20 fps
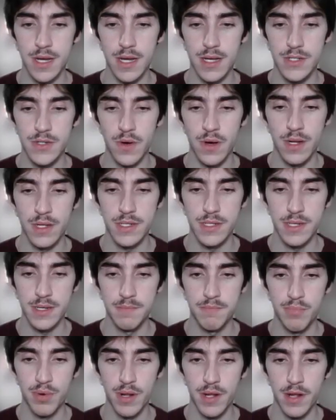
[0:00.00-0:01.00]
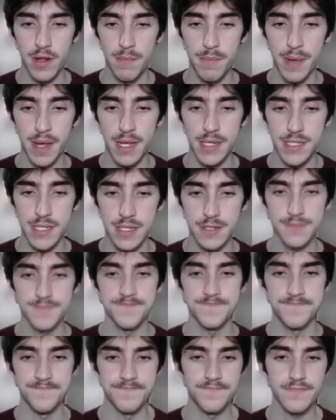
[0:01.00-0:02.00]
So honestly, pretty good pacing,
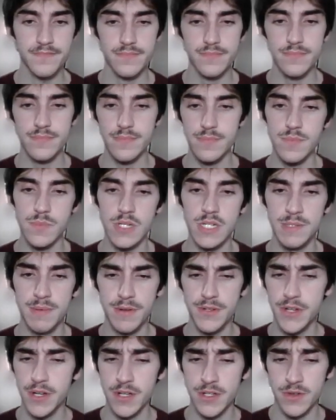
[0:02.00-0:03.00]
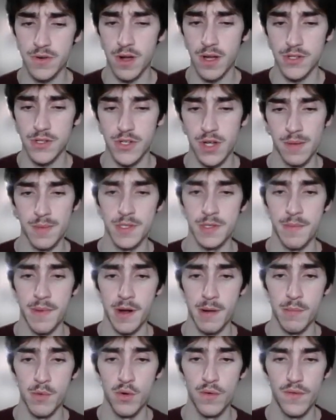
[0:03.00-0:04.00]
especially because Cross Chop is a
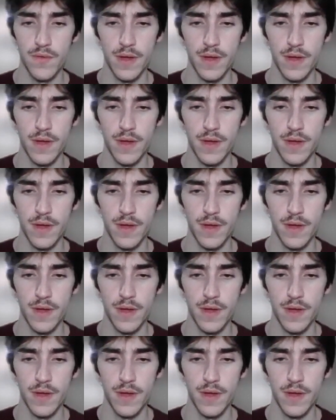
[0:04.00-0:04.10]
better move.